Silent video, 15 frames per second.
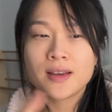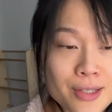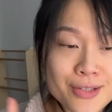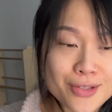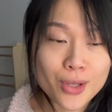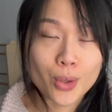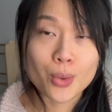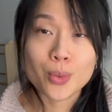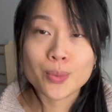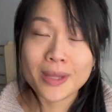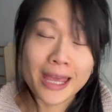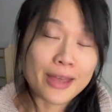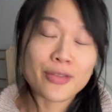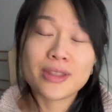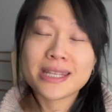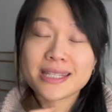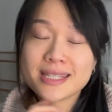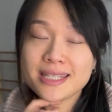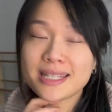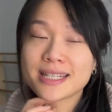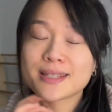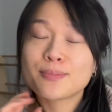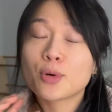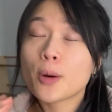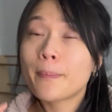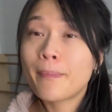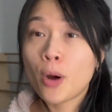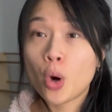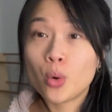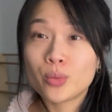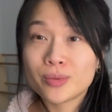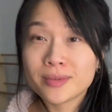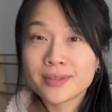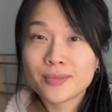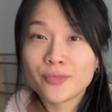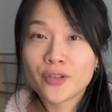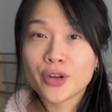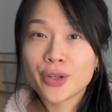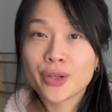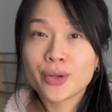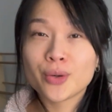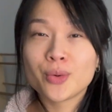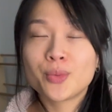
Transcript: So yeah, it's more potent for you,